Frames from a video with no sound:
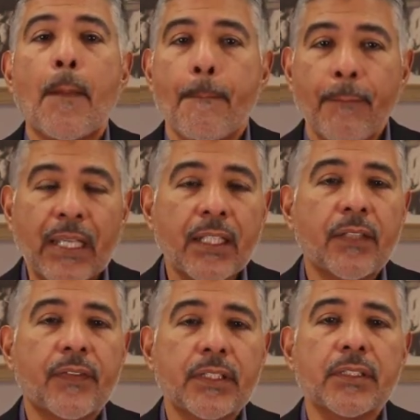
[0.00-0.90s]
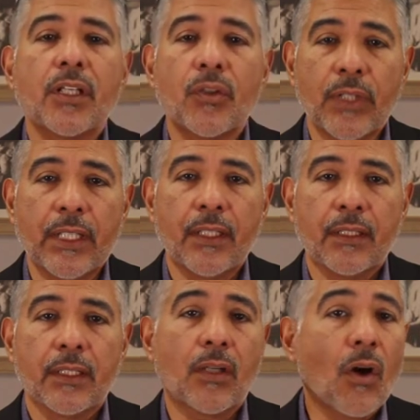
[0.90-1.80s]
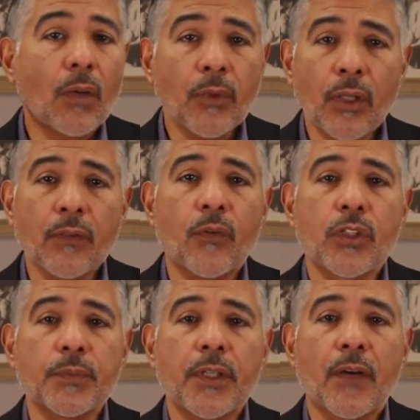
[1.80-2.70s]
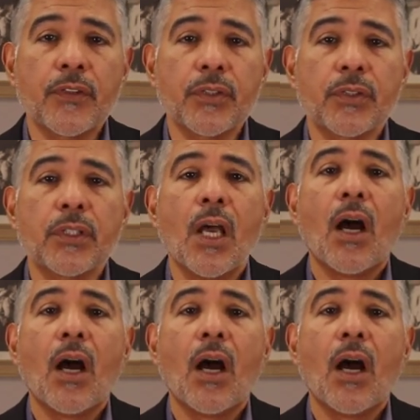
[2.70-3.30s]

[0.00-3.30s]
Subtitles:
many of us agree that armed law enforcement officers